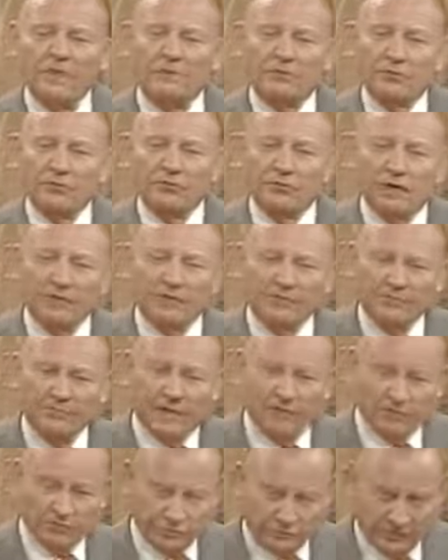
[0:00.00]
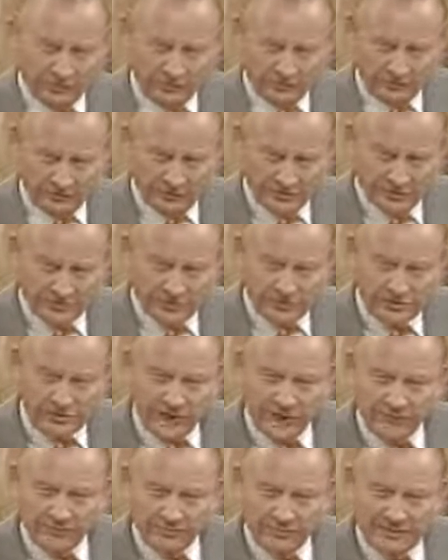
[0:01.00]
Post Office Box 12,
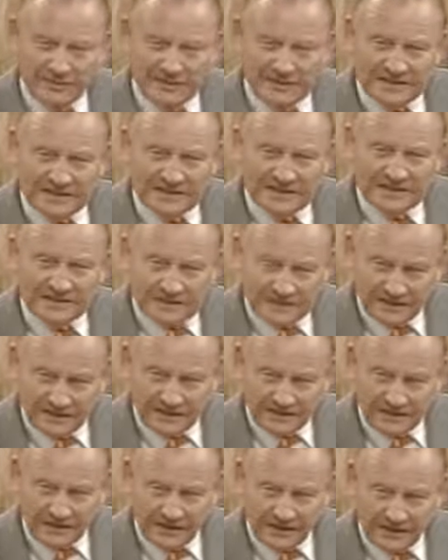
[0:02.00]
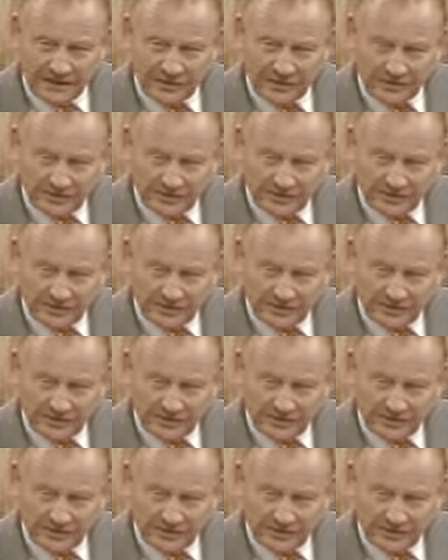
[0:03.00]
South Bend, Indiana.